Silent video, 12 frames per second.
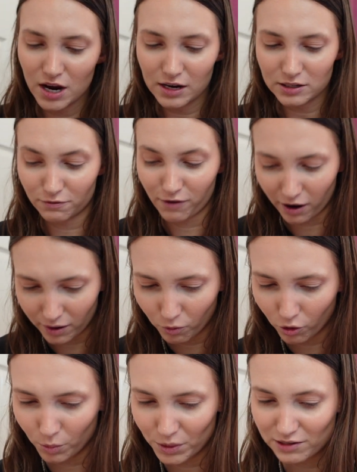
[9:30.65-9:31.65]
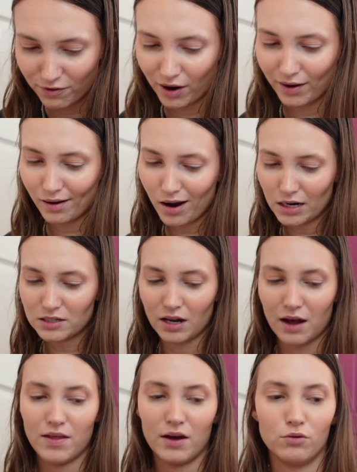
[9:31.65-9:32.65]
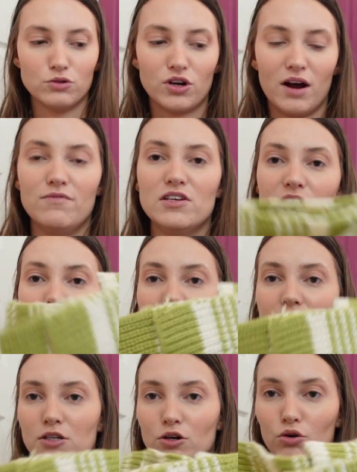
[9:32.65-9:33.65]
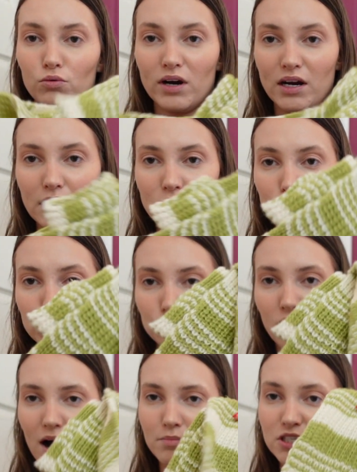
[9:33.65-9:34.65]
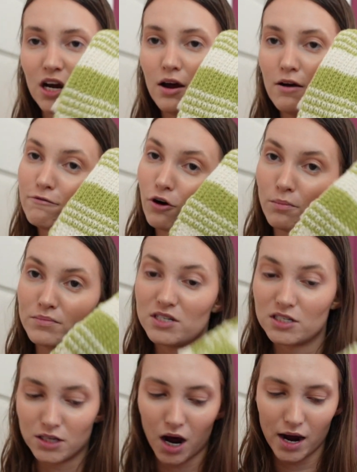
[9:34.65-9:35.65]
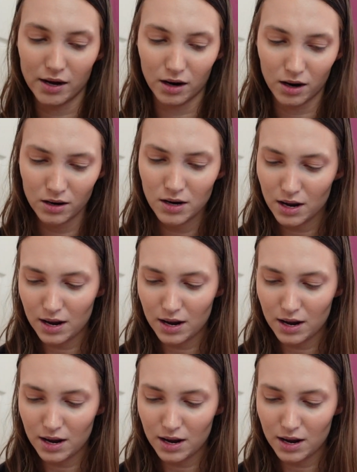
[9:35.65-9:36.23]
It's very warm, it's very nice. I then also have this knit green striped from Cider.